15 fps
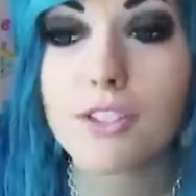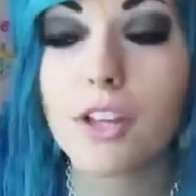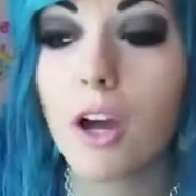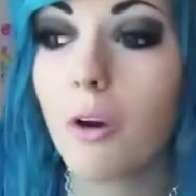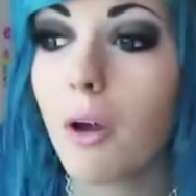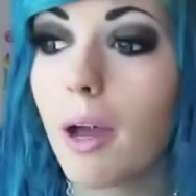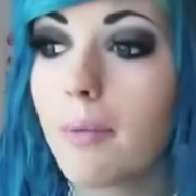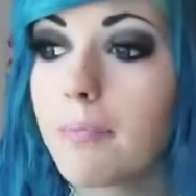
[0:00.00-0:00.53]
So
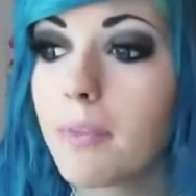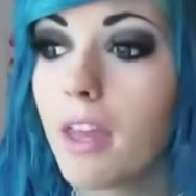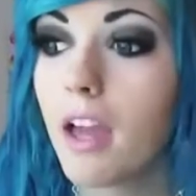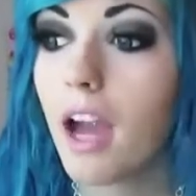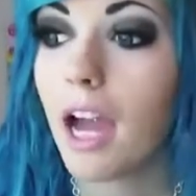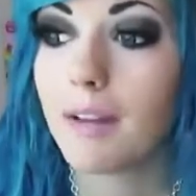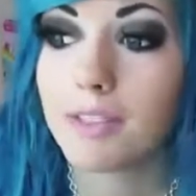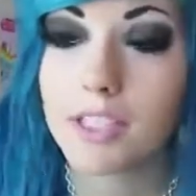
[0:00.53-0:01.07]
um,
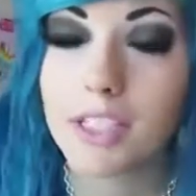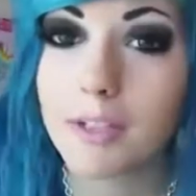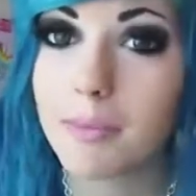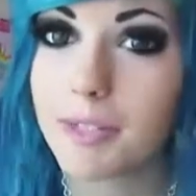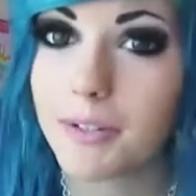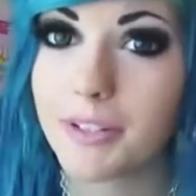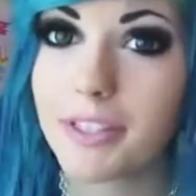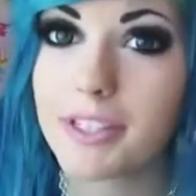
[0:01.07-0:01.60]
I'm just going
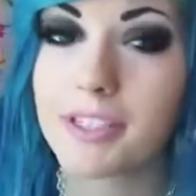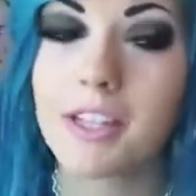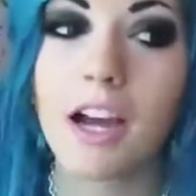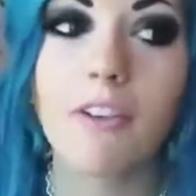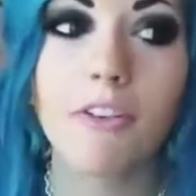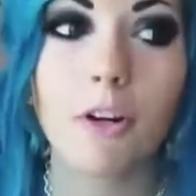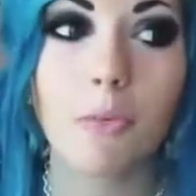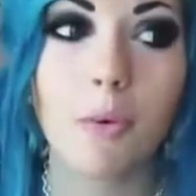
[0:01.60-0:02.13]
to be doing this
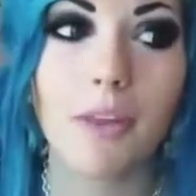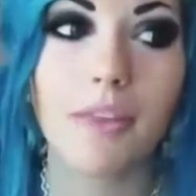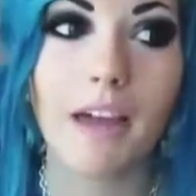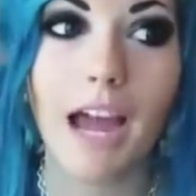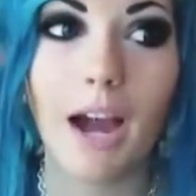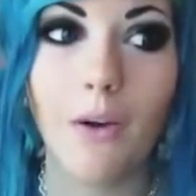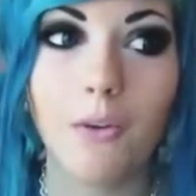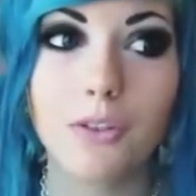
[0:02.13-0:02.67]
cover
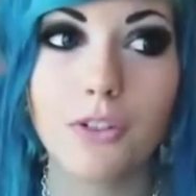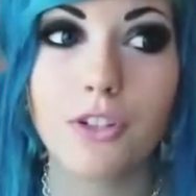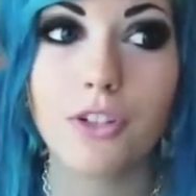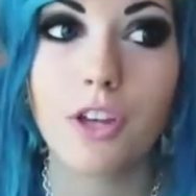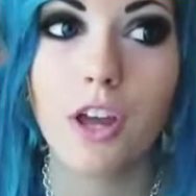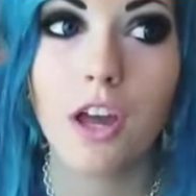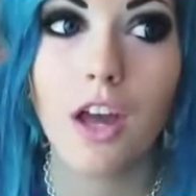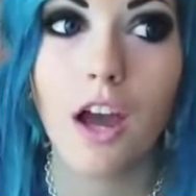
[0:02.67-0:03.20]

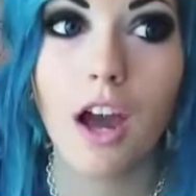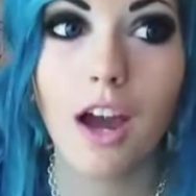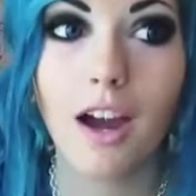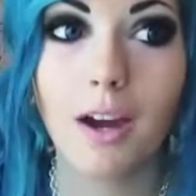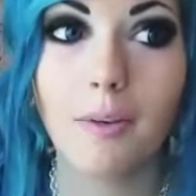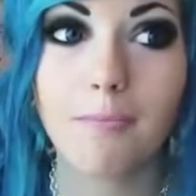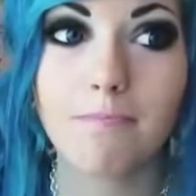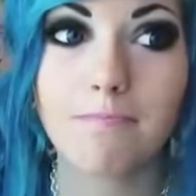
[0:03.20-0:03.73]
without
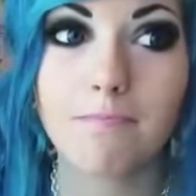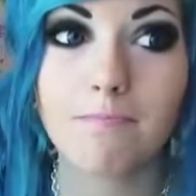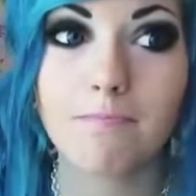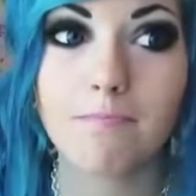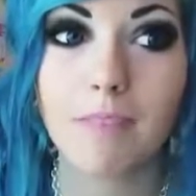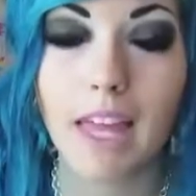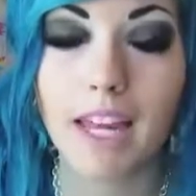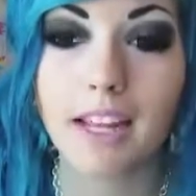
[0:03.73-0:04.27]
um,
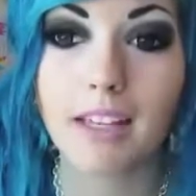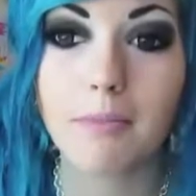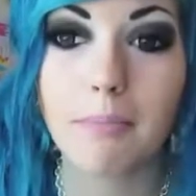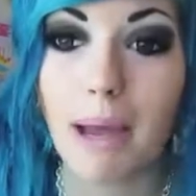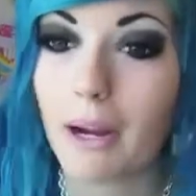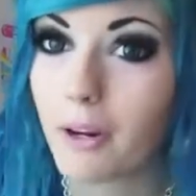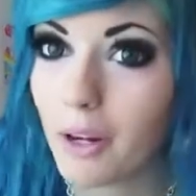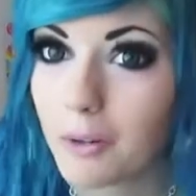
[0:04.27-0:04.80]
any
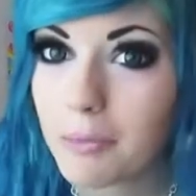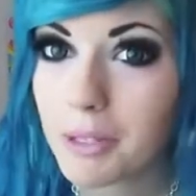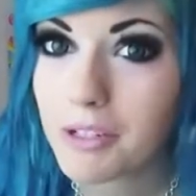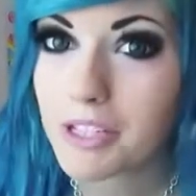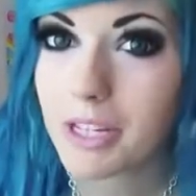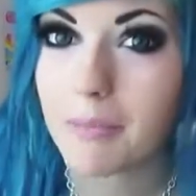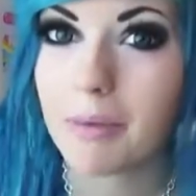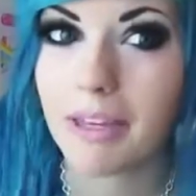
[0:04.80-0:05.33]
background
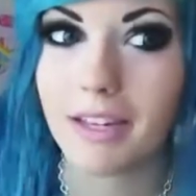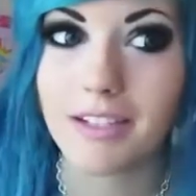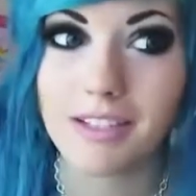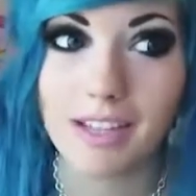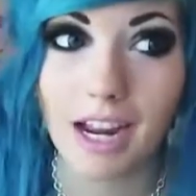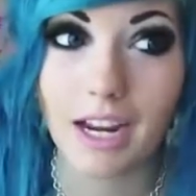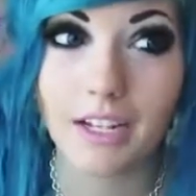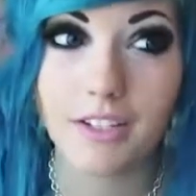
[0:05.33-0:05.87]
music
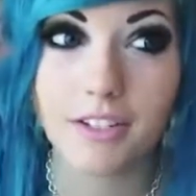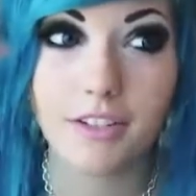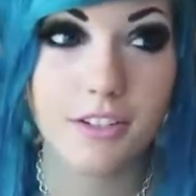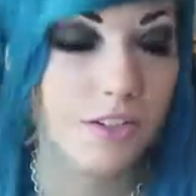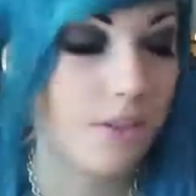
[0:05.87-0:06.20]
because I